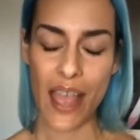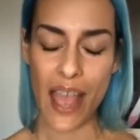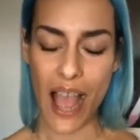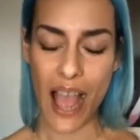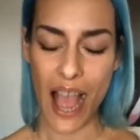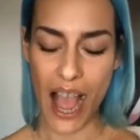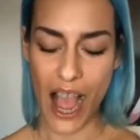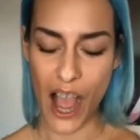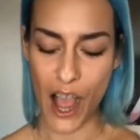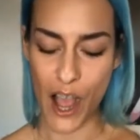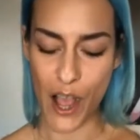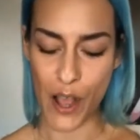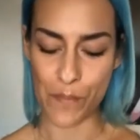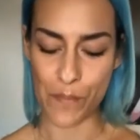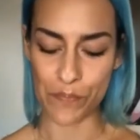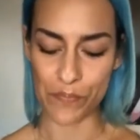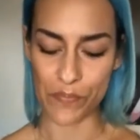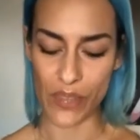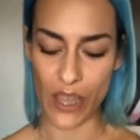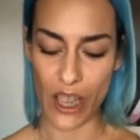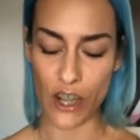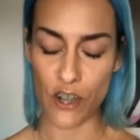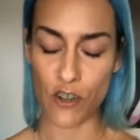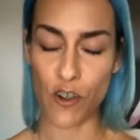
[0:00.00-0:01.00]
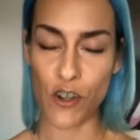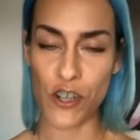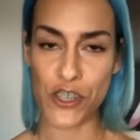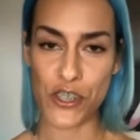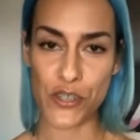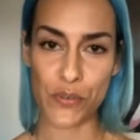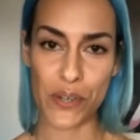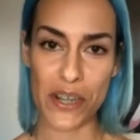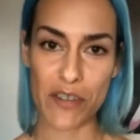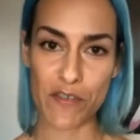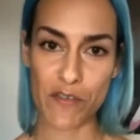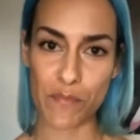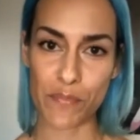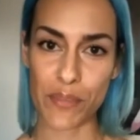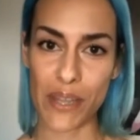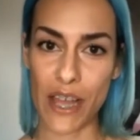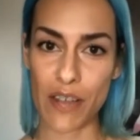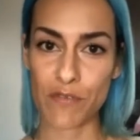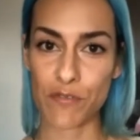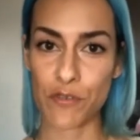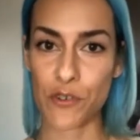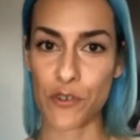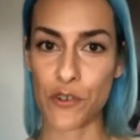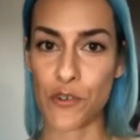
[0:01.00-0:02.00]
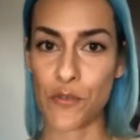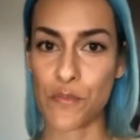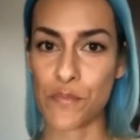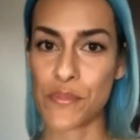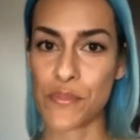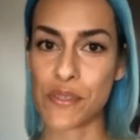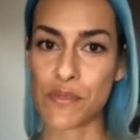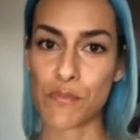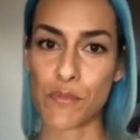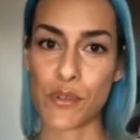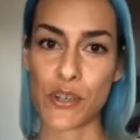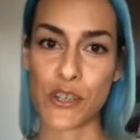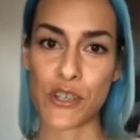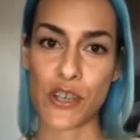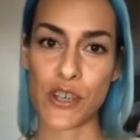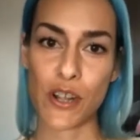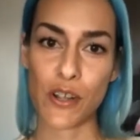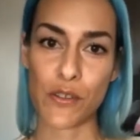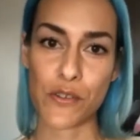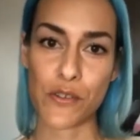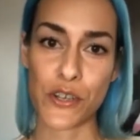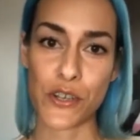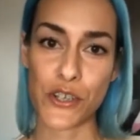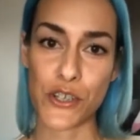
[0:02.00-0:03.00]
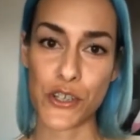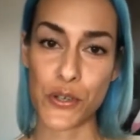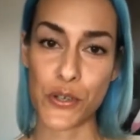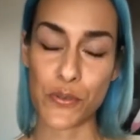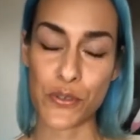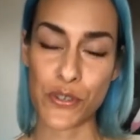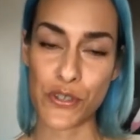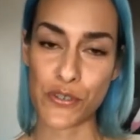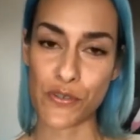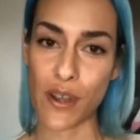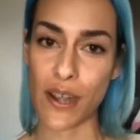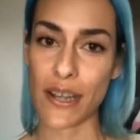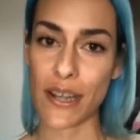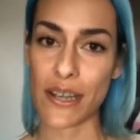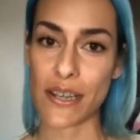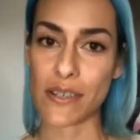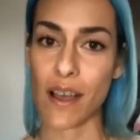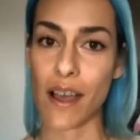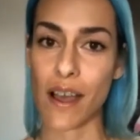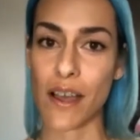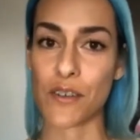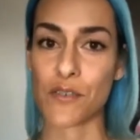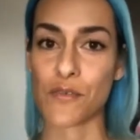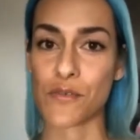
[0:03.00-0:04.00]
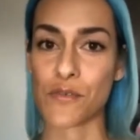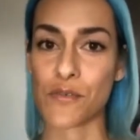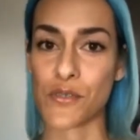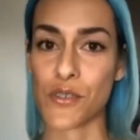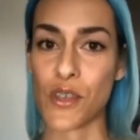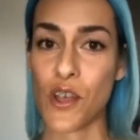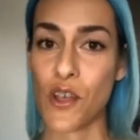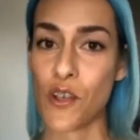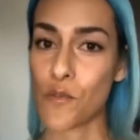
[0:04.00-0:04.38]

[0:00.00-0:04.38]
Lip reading: Across 3 different platforms, which included 2 Australian titles,